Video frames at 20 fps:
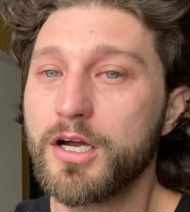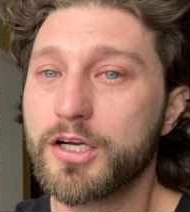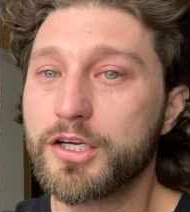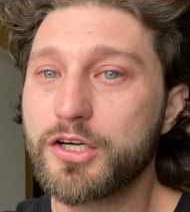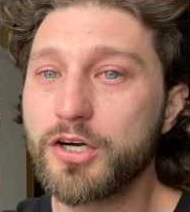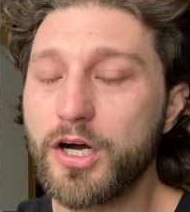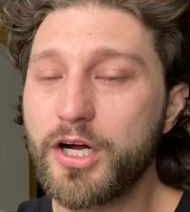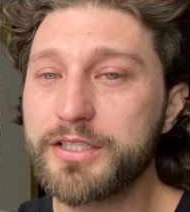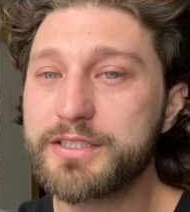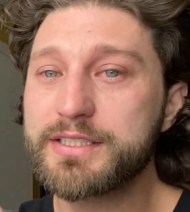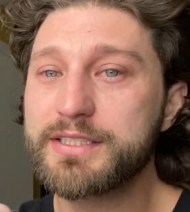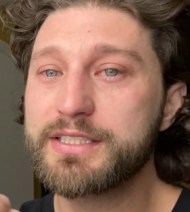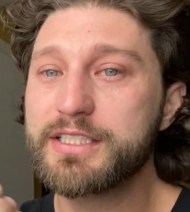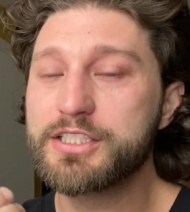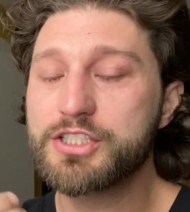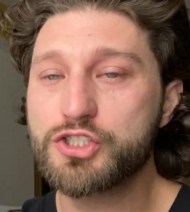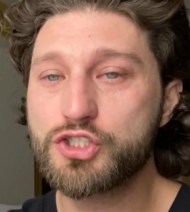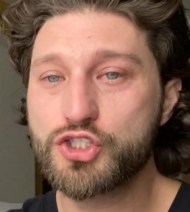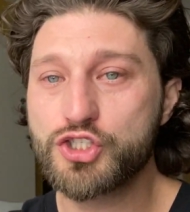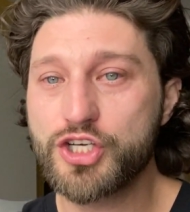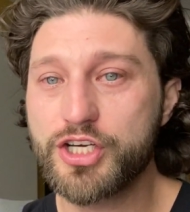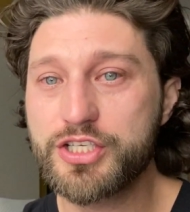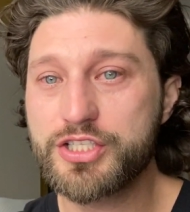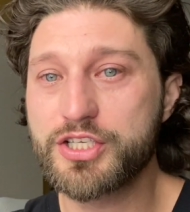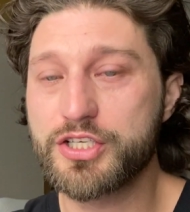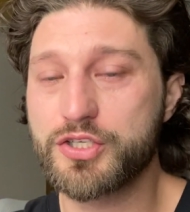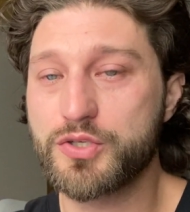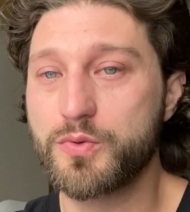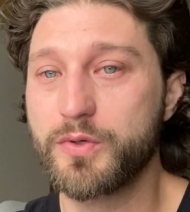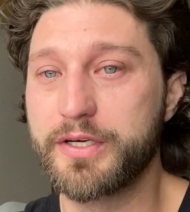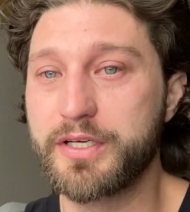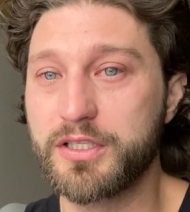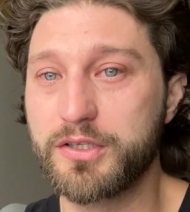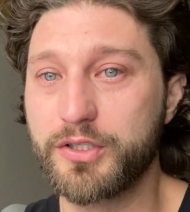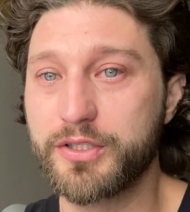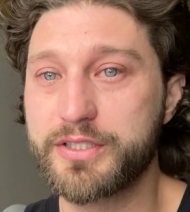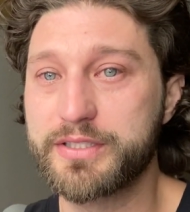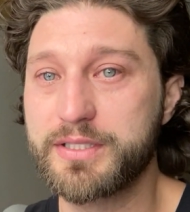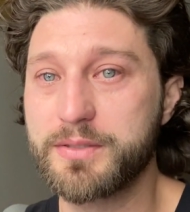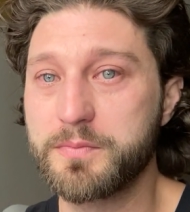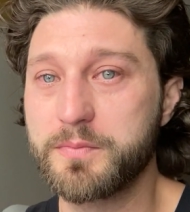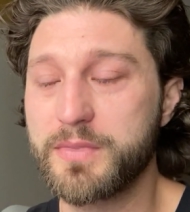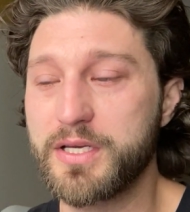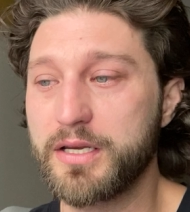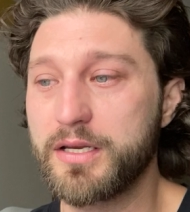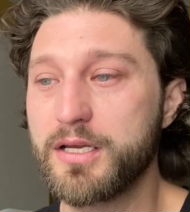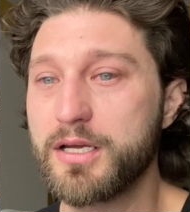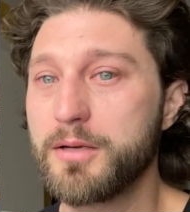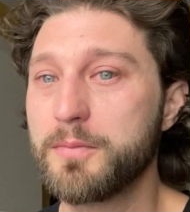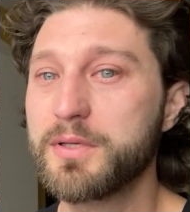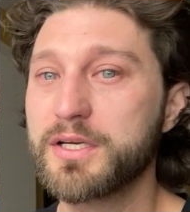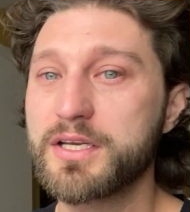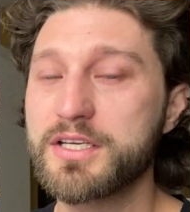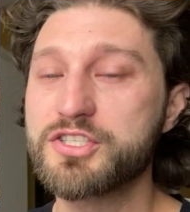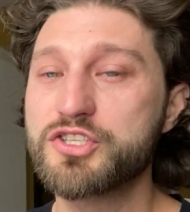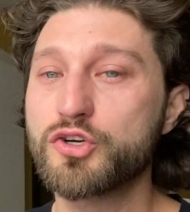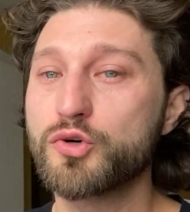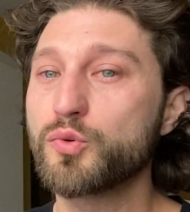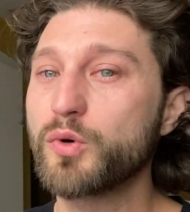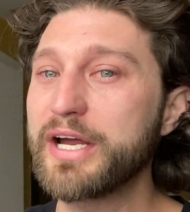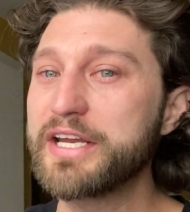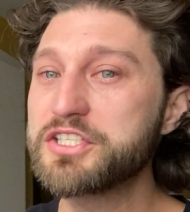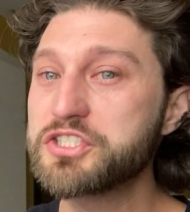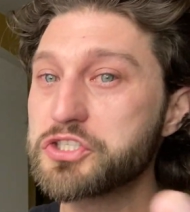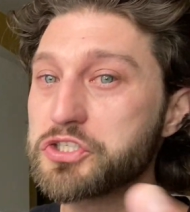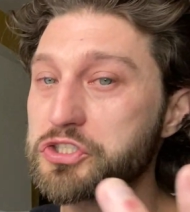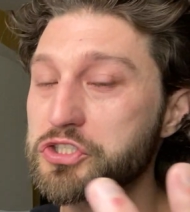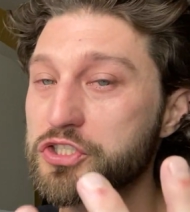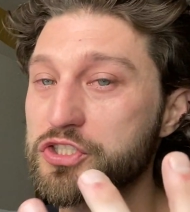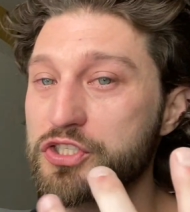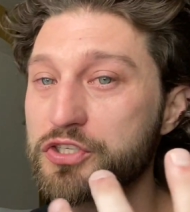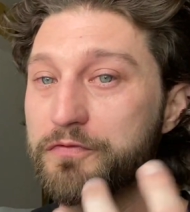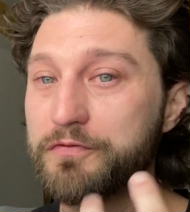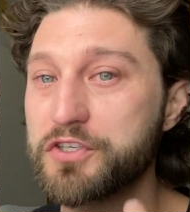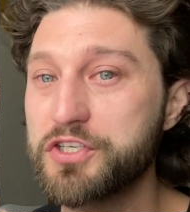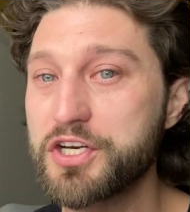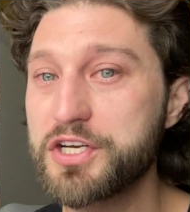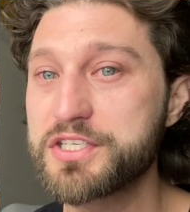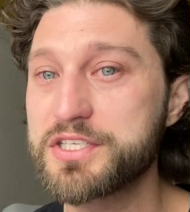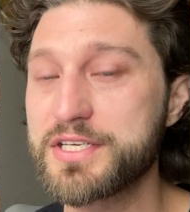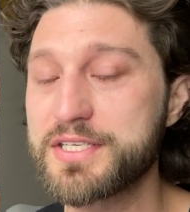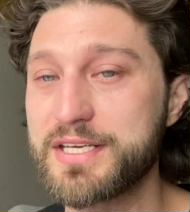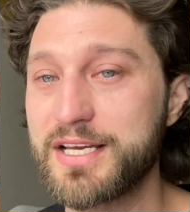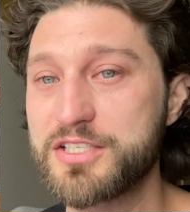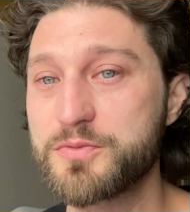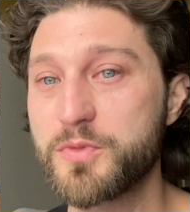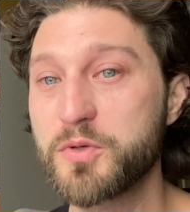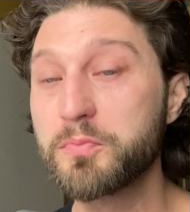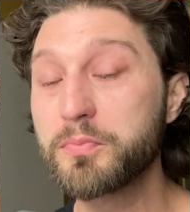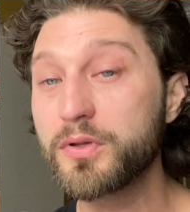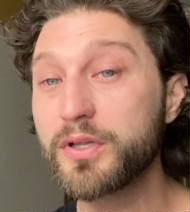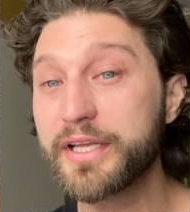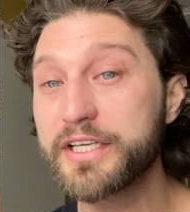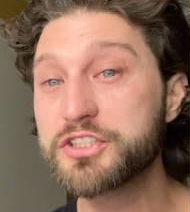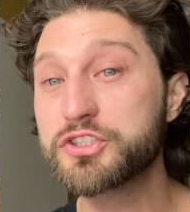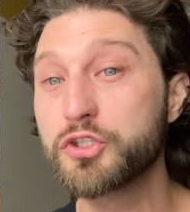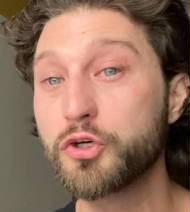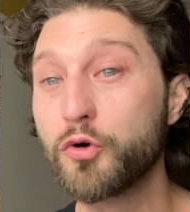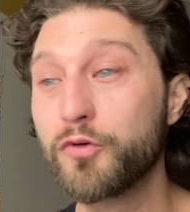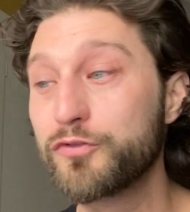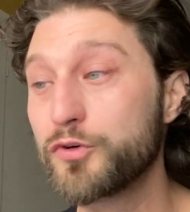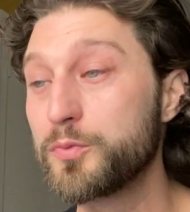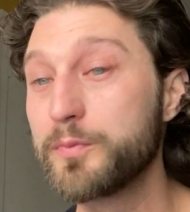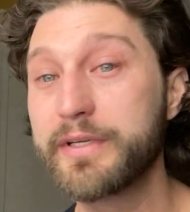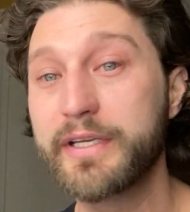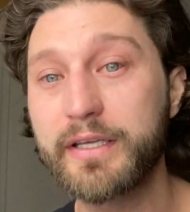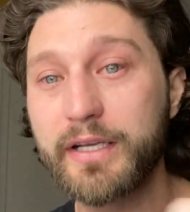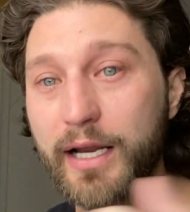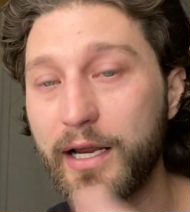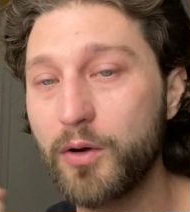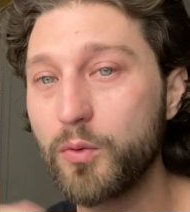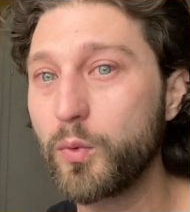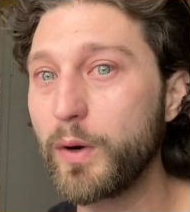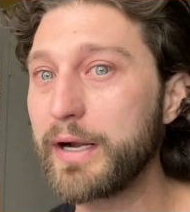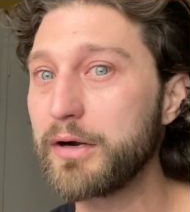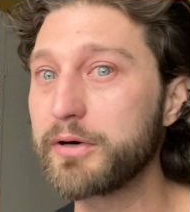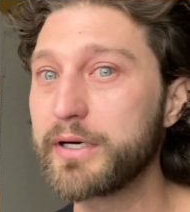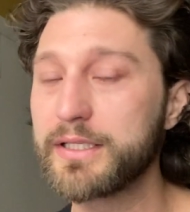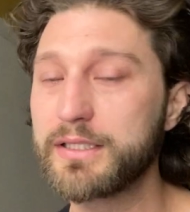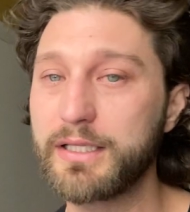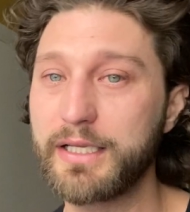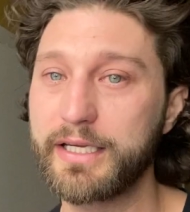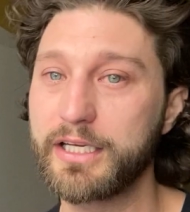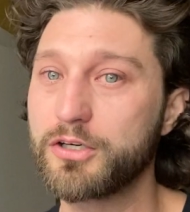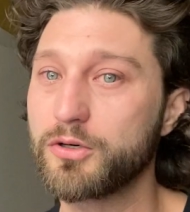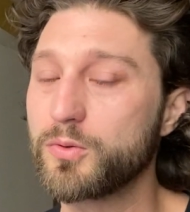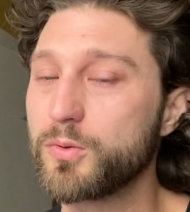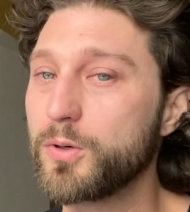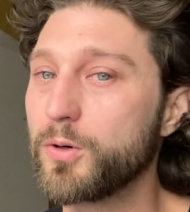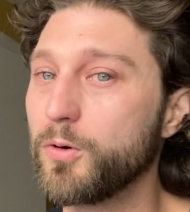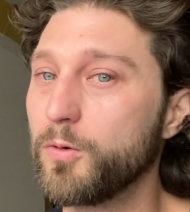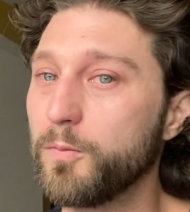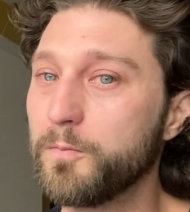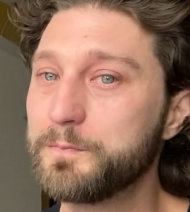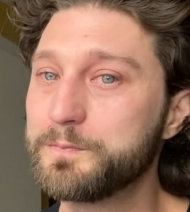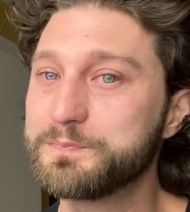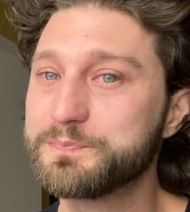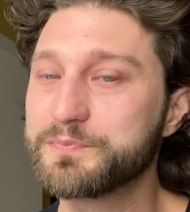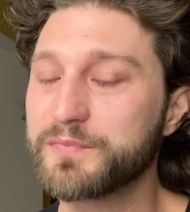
God sees Jesus when he looks at me because the righteousness of Jesus has been placed over me and I wear it like a robe.